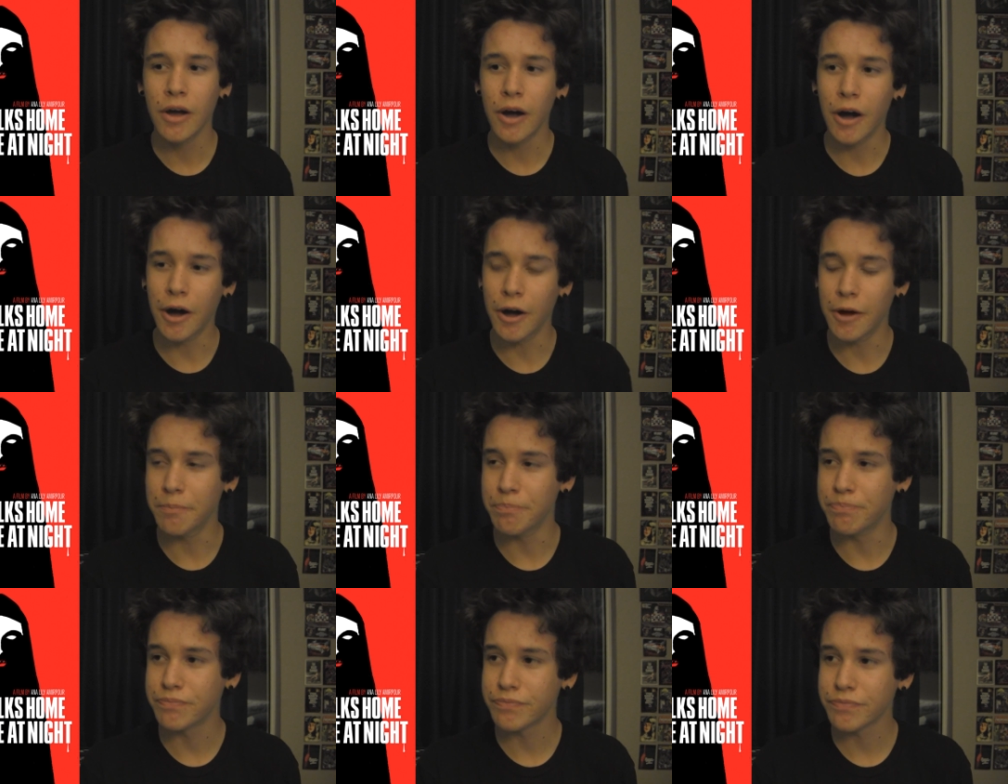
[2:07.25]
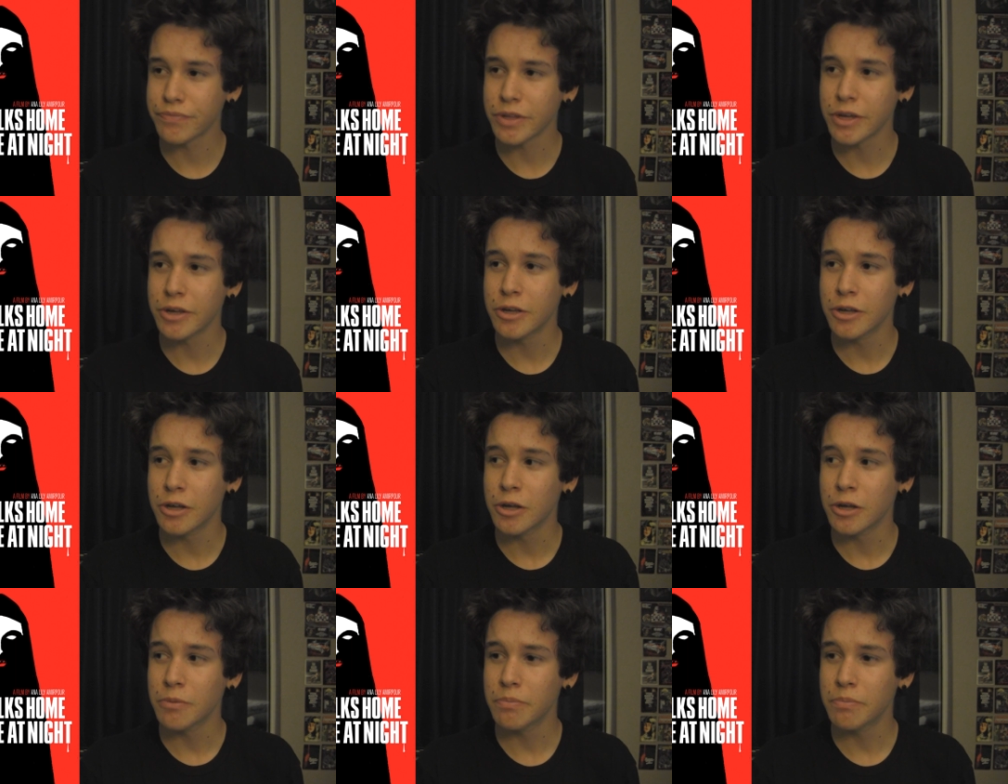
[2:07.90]
Um,
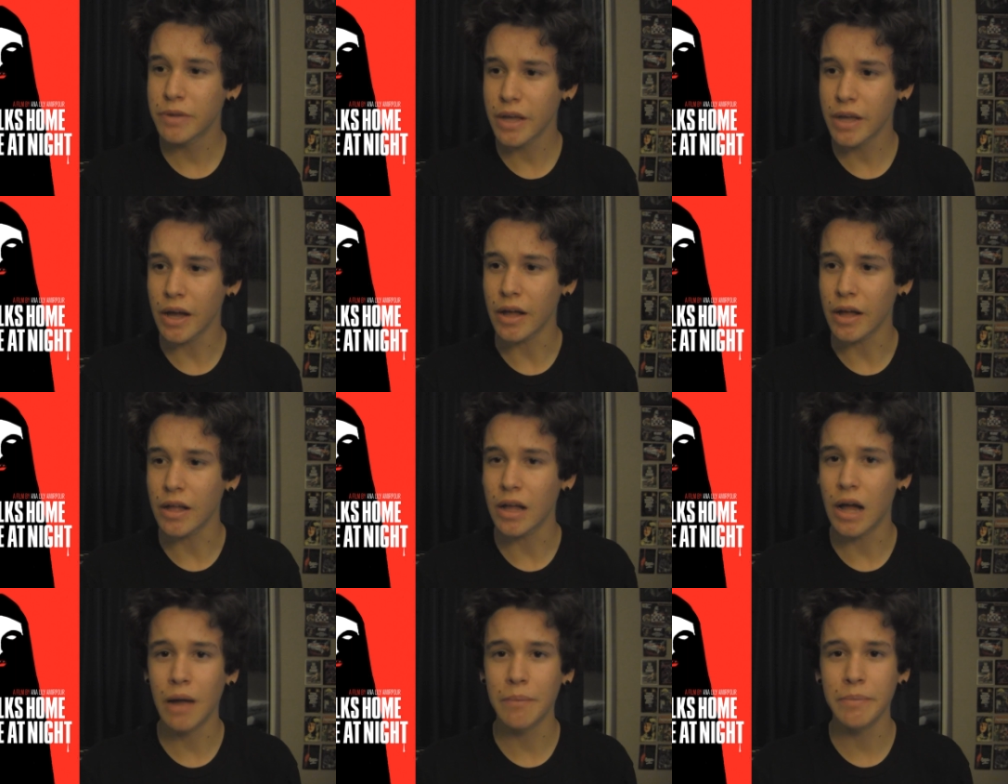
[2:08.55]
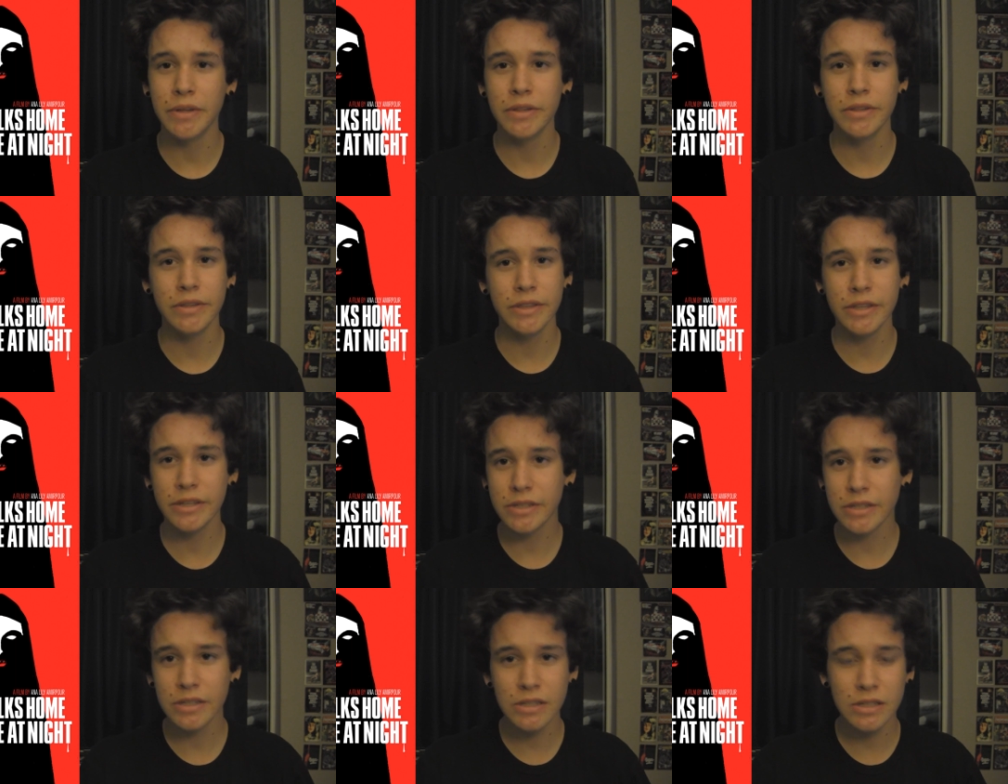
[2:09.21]
but yeah, I mean,
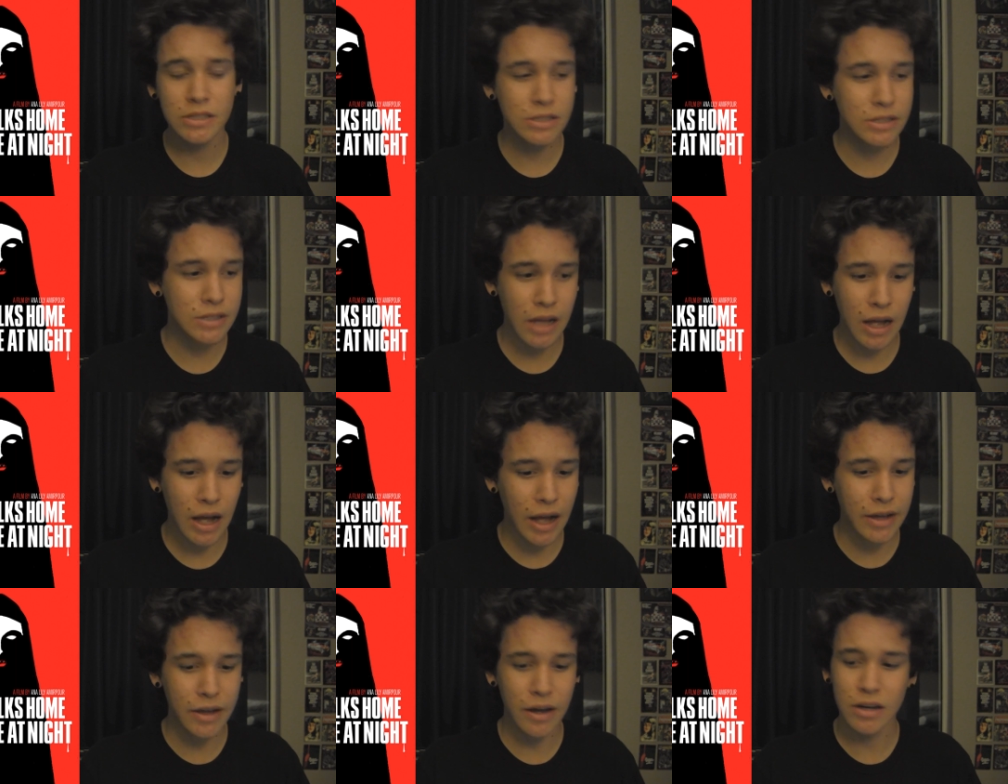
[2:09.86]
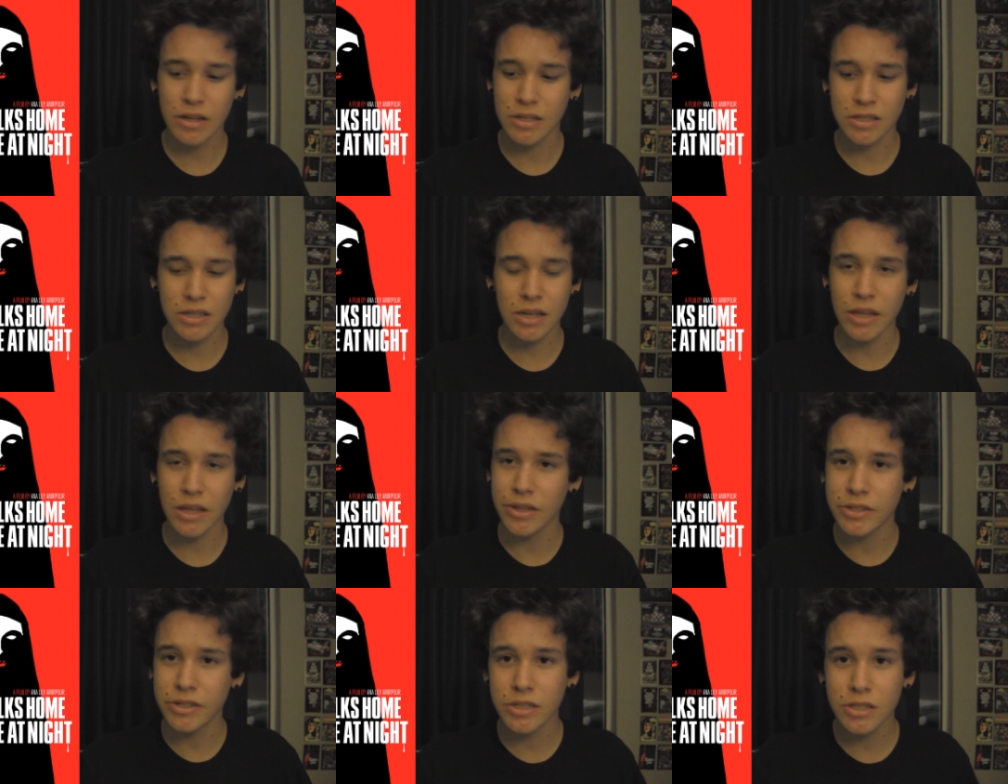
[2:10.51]
this is, I gotta
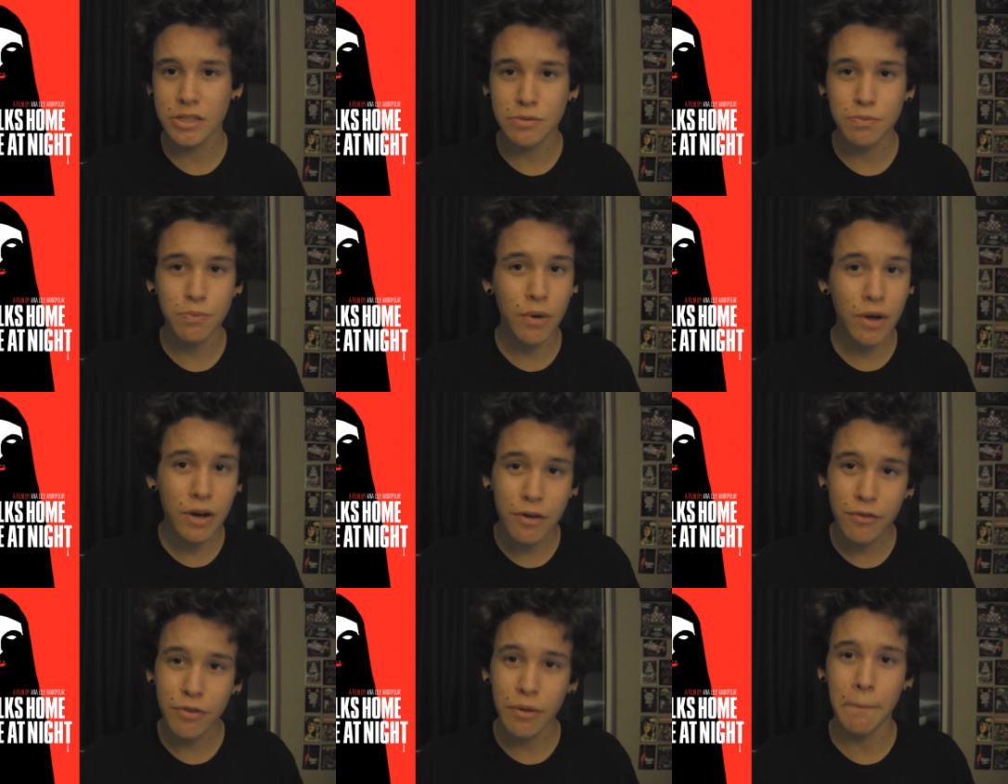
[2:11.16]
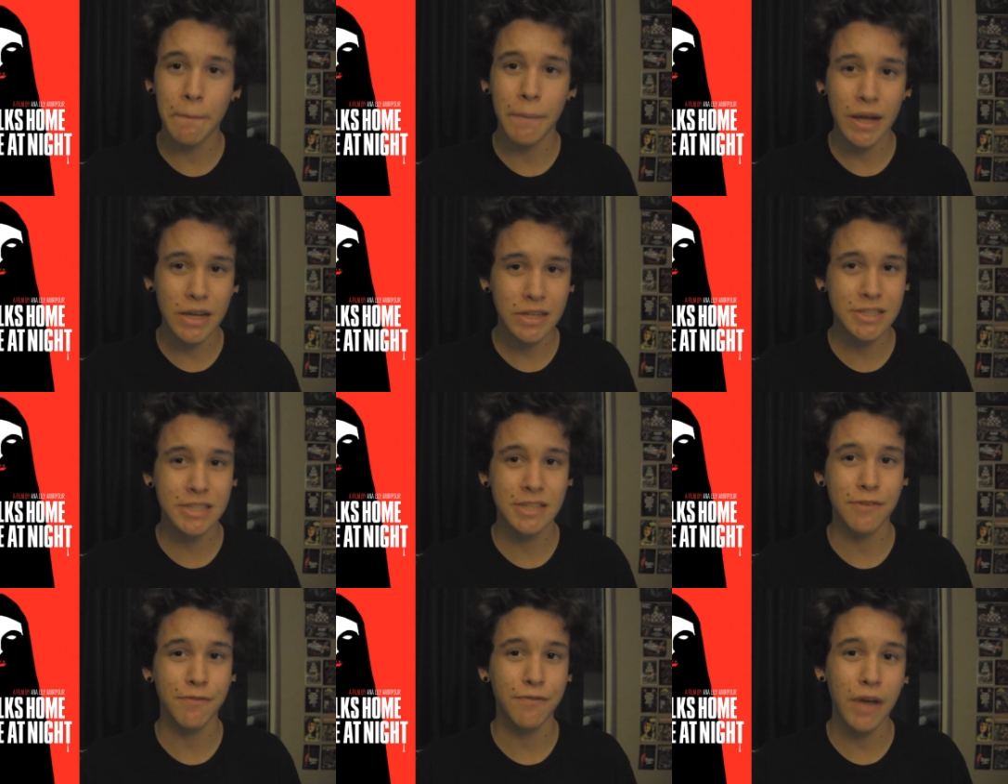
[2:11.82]
say, this is one of the
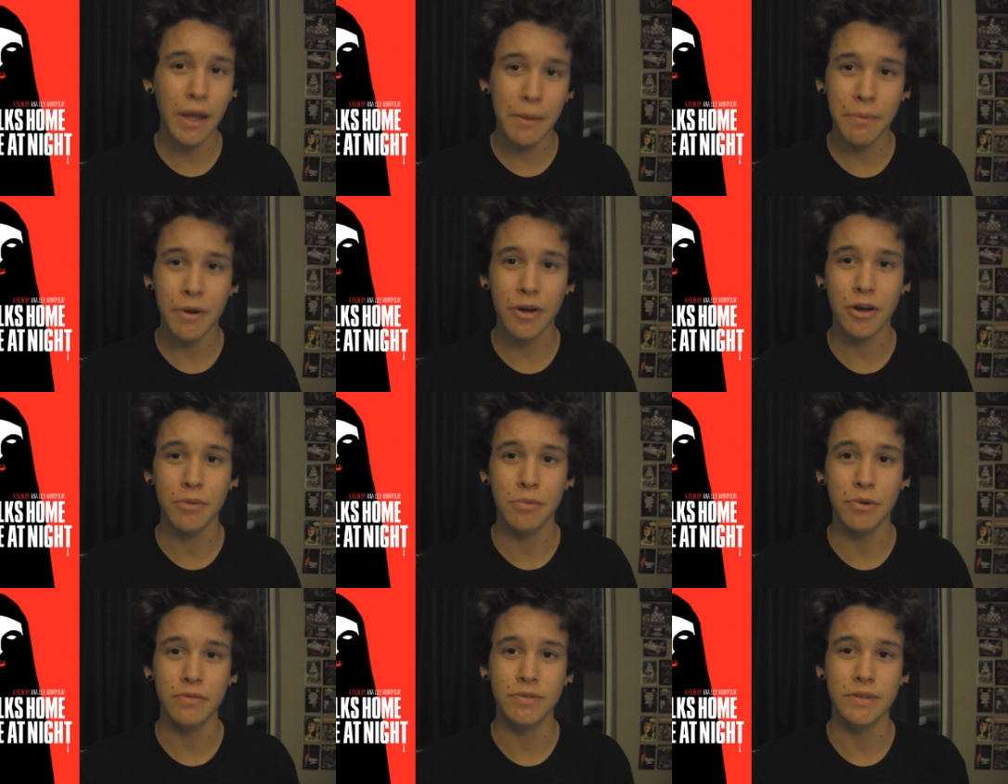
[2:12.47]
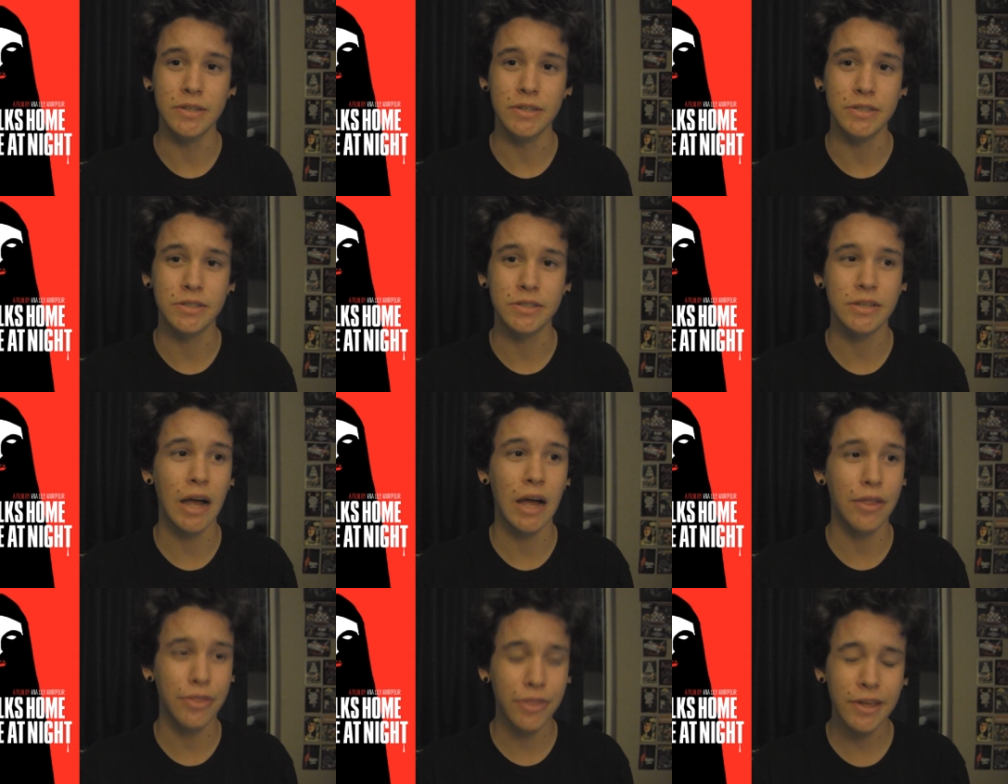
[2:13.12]
best vampire movies
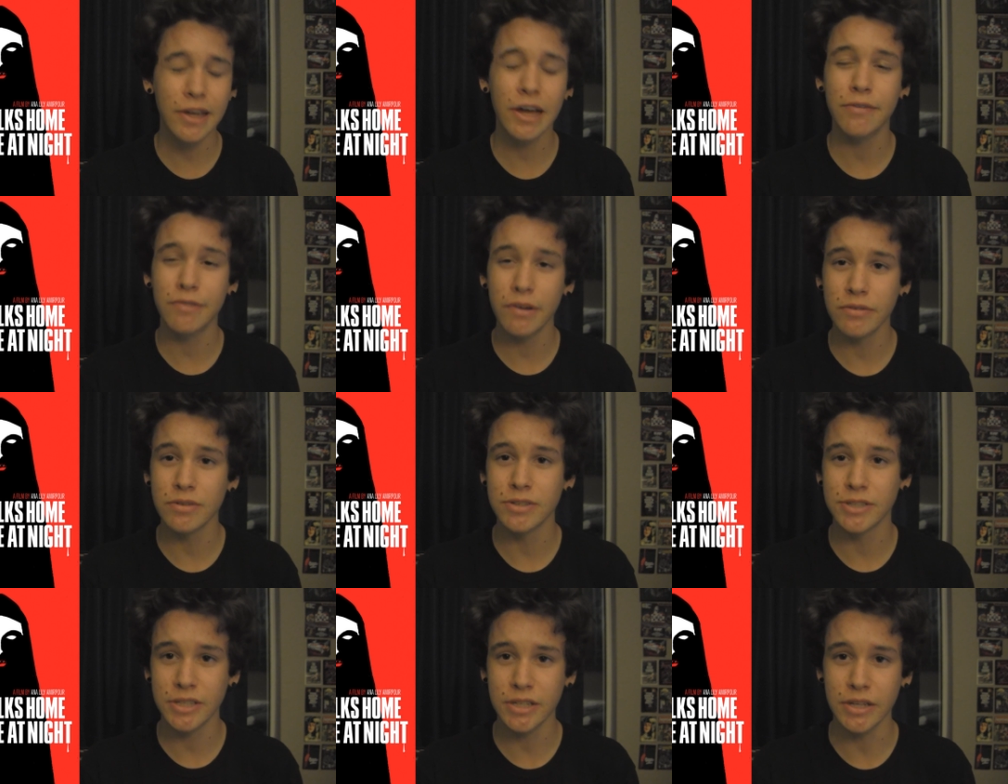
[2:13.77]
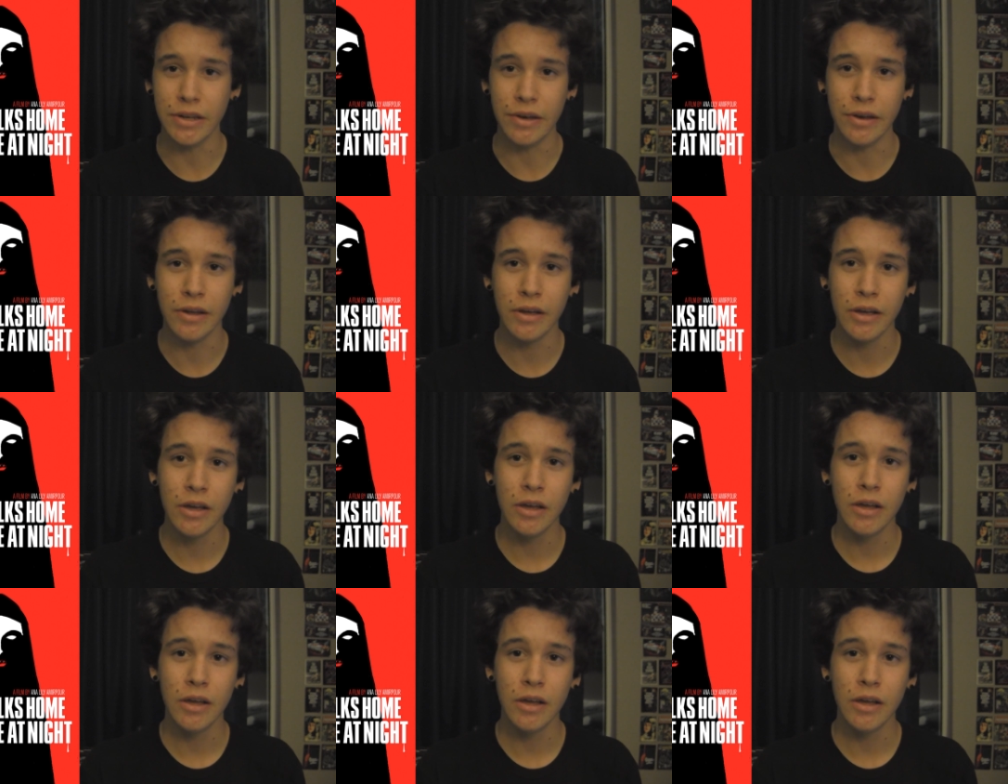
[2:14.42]
I think I've ever seen.